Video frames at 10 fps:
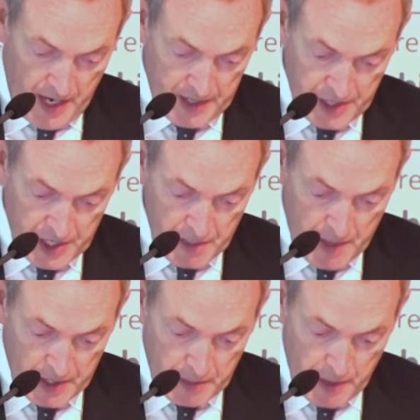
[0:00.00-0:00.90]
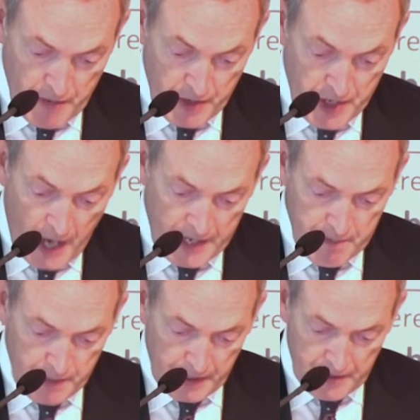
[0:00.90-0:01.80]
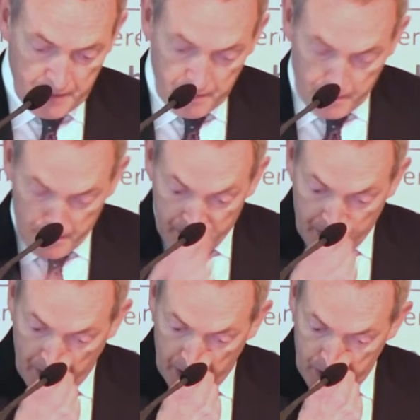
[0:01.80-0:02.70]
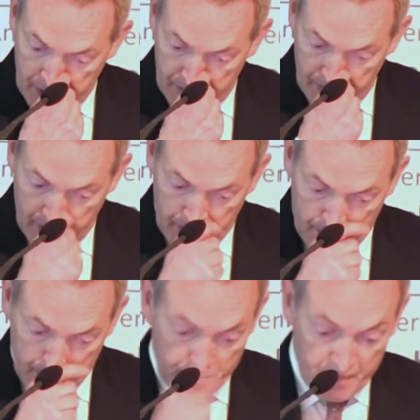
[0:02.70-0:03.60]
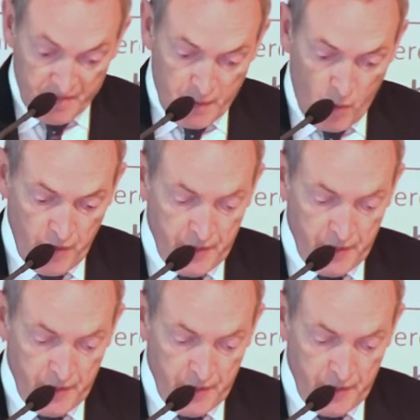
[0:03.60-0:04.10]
and is estimated to be over 9 billion by 2050, more